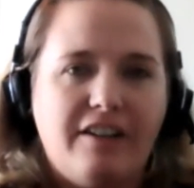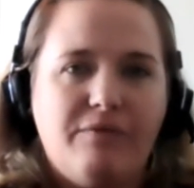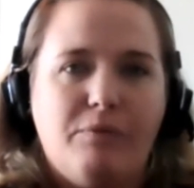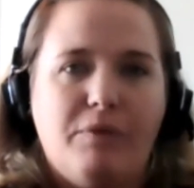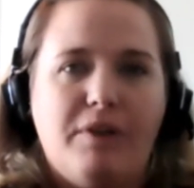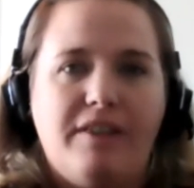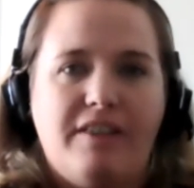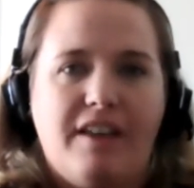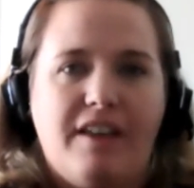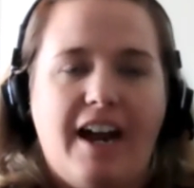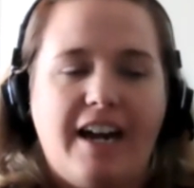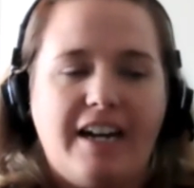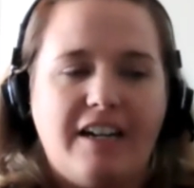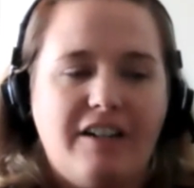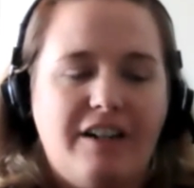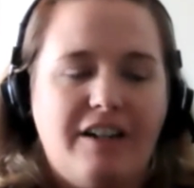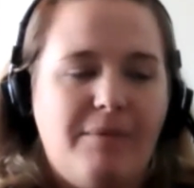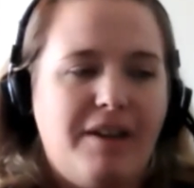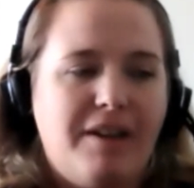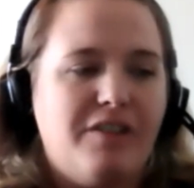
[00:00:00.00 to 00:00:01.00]
with the
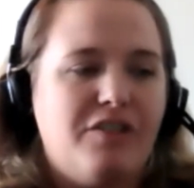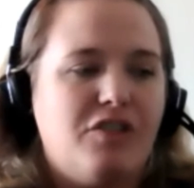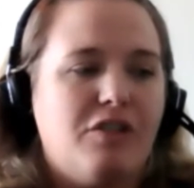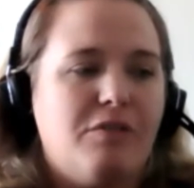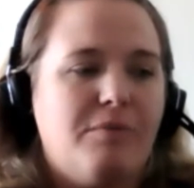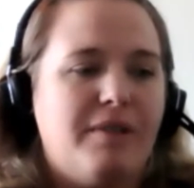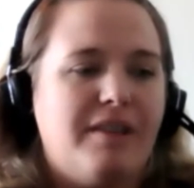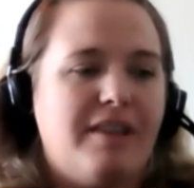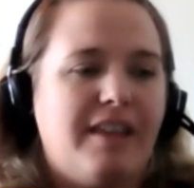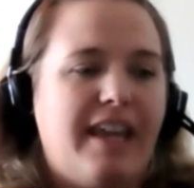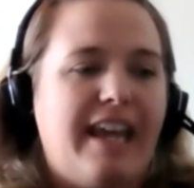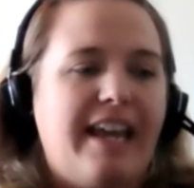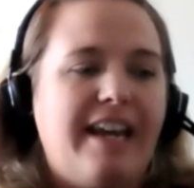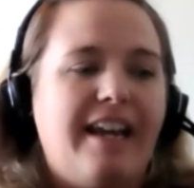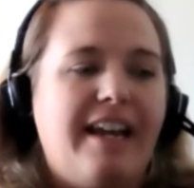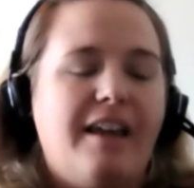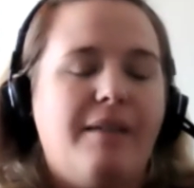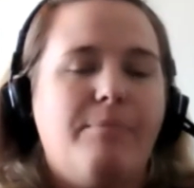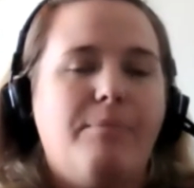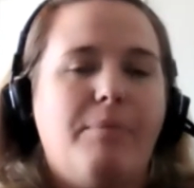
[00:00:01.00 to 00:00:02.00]
hiring manager, with the
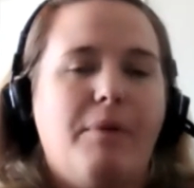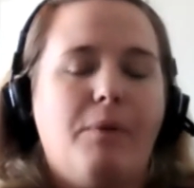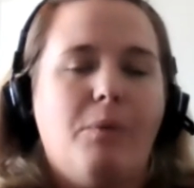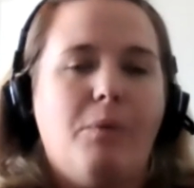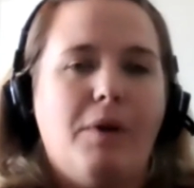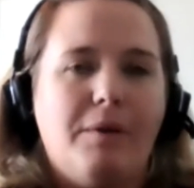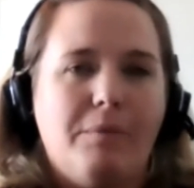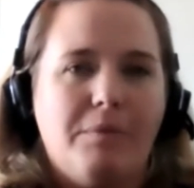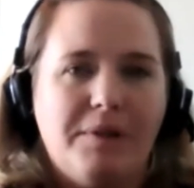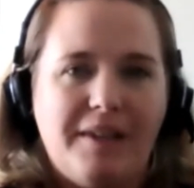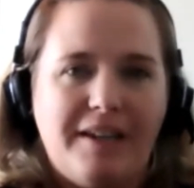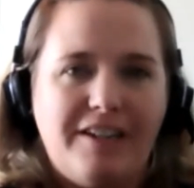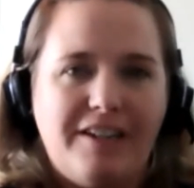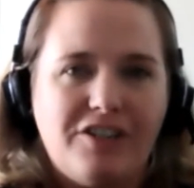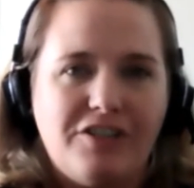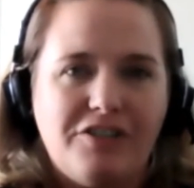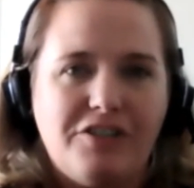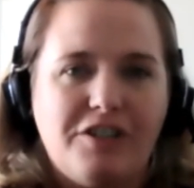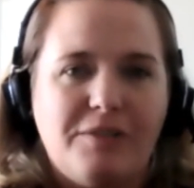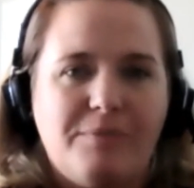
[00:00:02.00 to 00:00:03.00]
candidate, but what
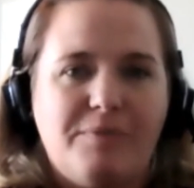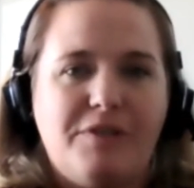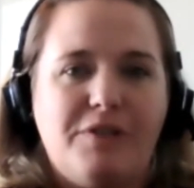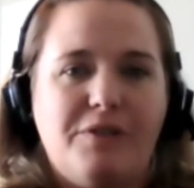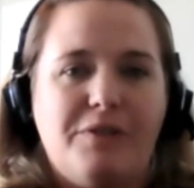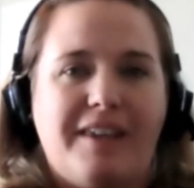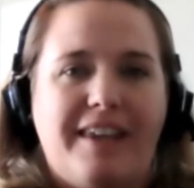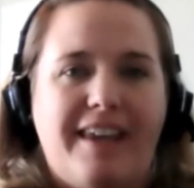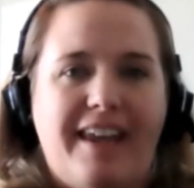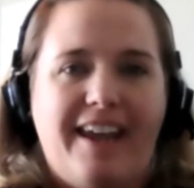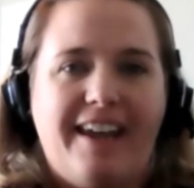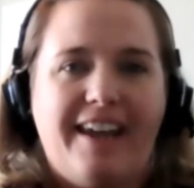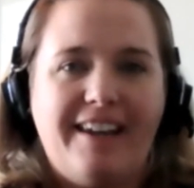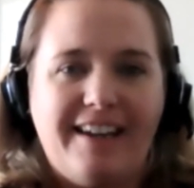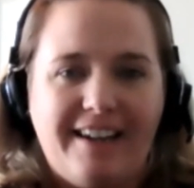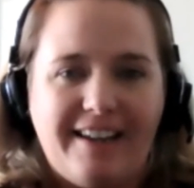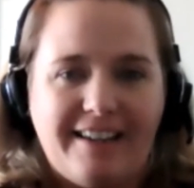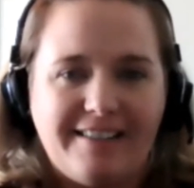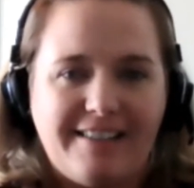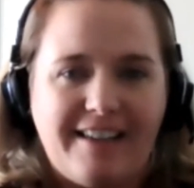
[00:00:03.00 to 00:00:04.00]
relationships do the
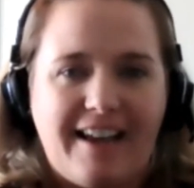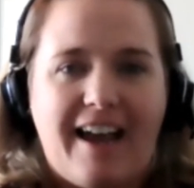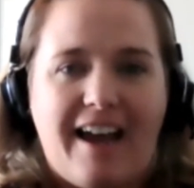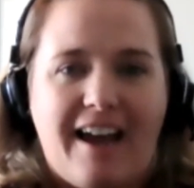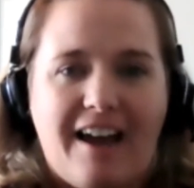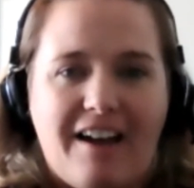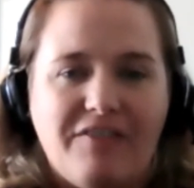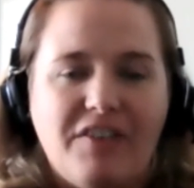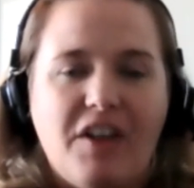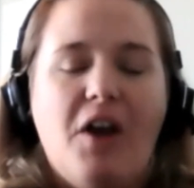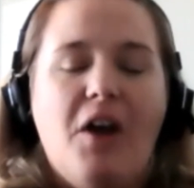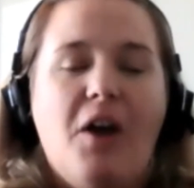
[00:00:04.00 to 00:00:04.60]
candidates have?